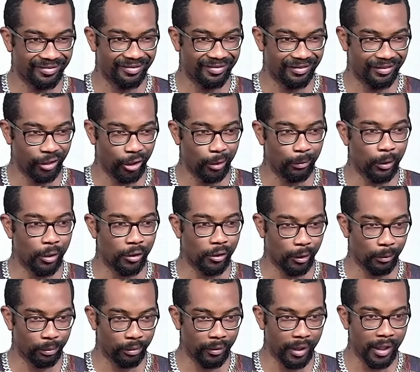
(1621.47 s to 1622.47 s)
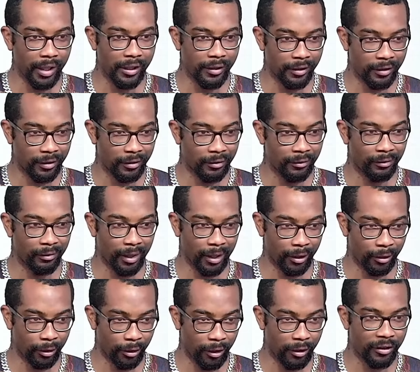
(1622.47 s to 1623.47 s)
you'll be surprised. When
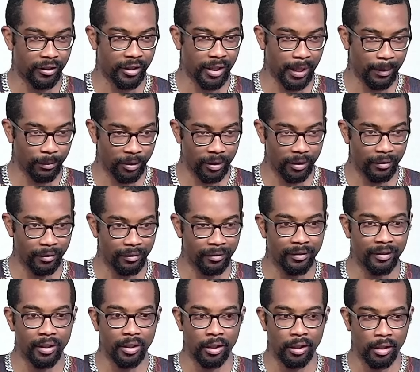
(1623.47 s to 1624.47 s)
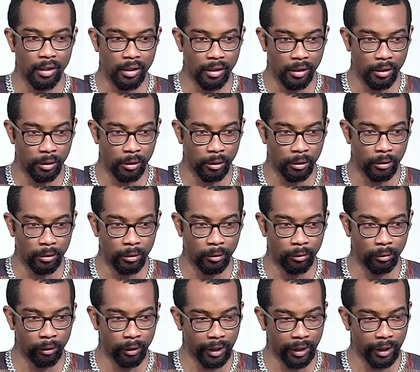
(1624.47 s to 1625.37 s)
God steps in, you look at